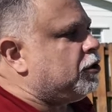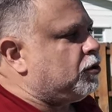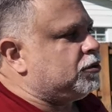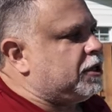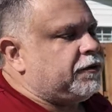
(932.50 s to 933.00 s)

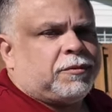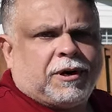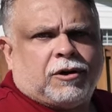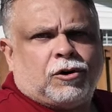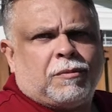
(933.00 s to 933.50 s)
known to
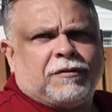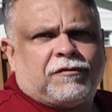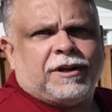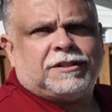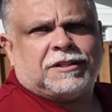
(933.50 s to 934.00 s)
everybody, all my
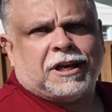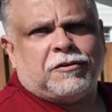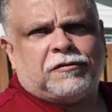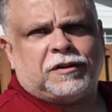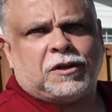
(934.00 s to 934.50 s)
friends as
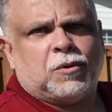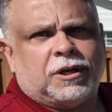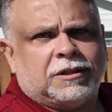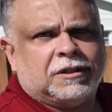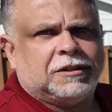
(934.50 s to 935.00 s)
Area
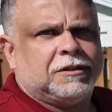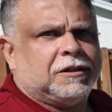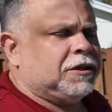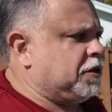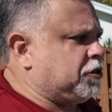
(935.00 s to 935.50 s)
51,
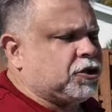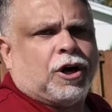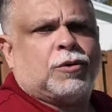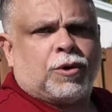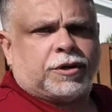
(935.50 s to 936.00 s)

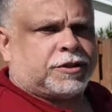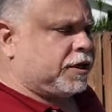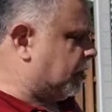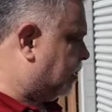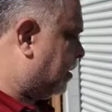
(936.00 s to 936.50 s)
Skunk
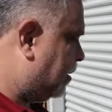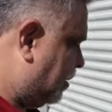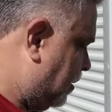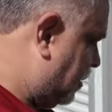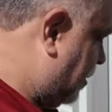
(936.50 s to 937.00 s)
Works. I
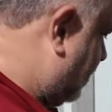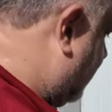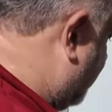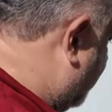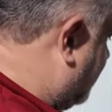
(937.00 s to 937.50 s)
love
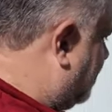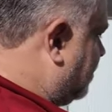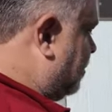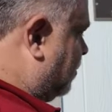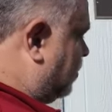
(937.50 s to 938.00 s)
it.
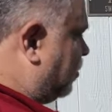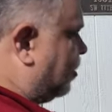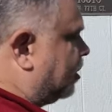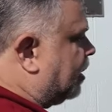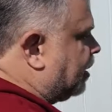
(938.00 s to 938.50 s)
We
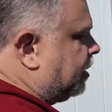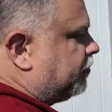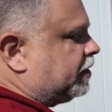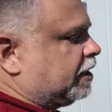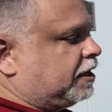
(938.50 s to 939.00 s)
work okay. on
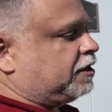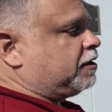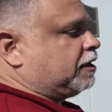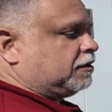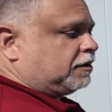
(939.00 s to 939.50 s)
everything
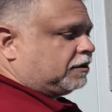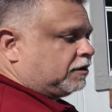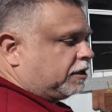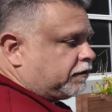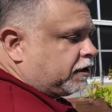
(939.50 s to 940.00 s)
here, and
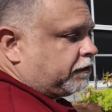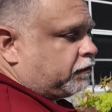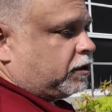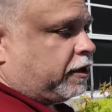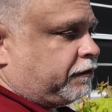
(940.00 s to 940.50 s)
if
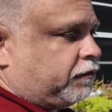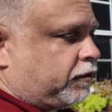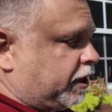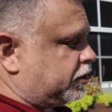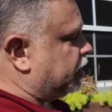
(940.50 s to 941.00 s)
if
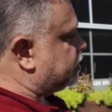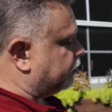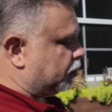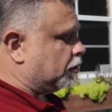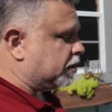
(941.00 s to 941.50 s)
we get a chance,
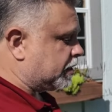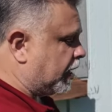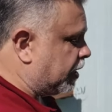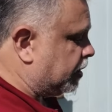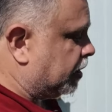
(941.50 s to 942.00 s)
that we go
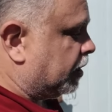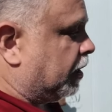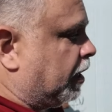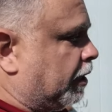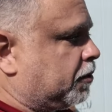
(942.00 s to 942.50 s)
inside,
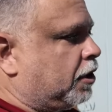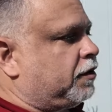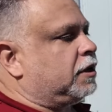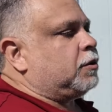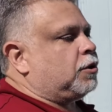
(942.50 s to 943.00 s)
I'm
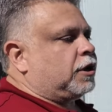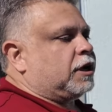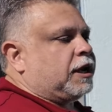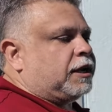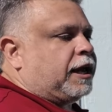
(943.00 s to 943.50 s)
currently
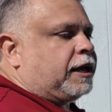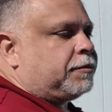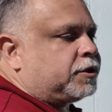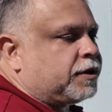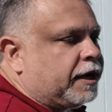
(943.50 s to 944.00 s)
working on
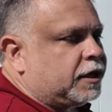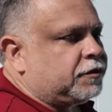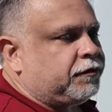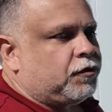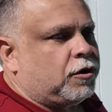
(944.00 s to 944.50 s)

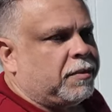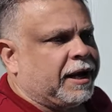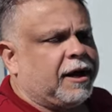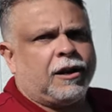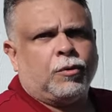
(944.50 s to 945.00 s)
animatronics for
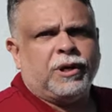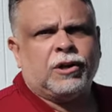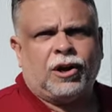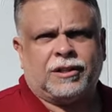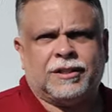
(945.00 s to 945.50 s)
my Halloween
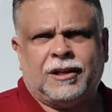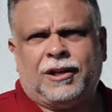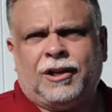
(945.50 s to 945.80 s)
hunt.